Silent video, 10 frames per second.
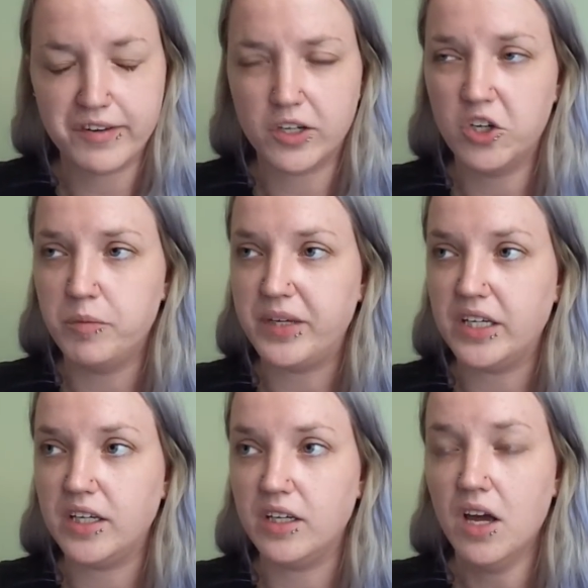it could
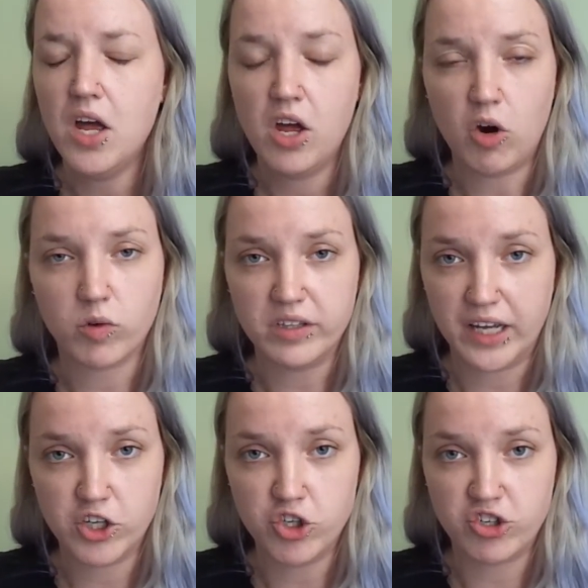be a
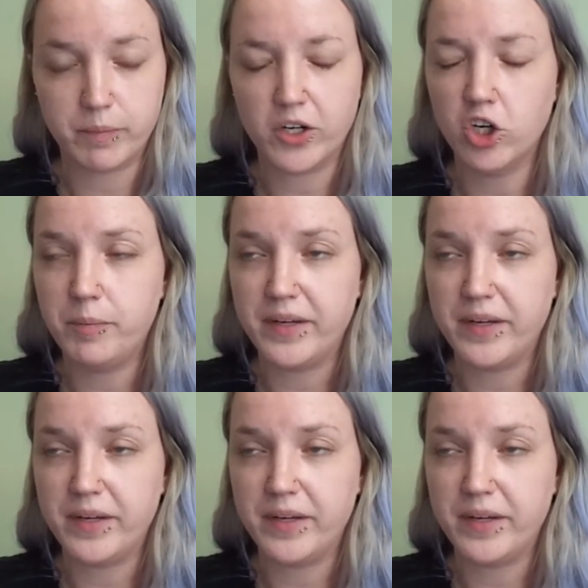relationship, it could